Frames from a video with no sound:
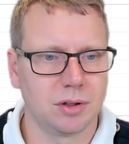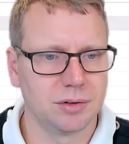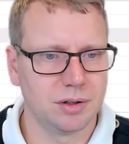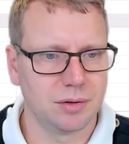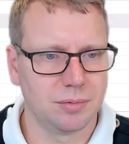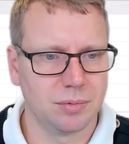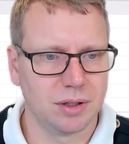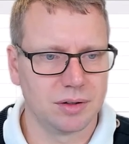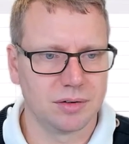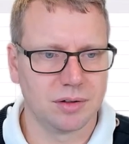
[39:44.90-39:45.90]
here. We
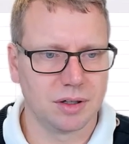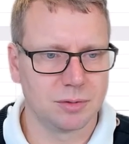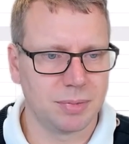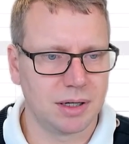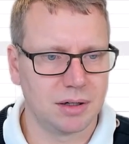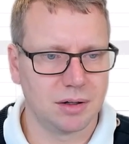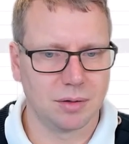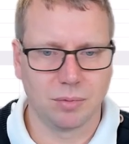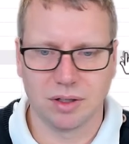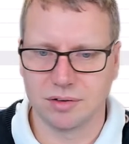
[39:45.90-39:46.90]
can expand it,
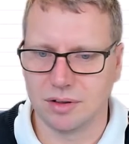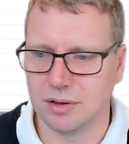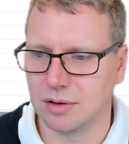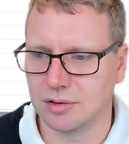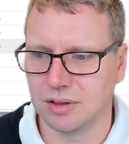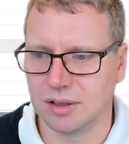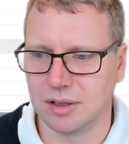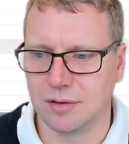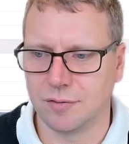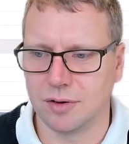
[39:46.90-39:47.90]
and we can see there's a
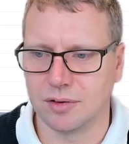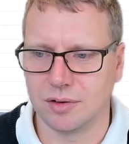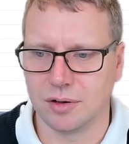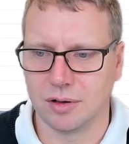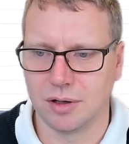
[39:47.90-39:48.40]
difference here.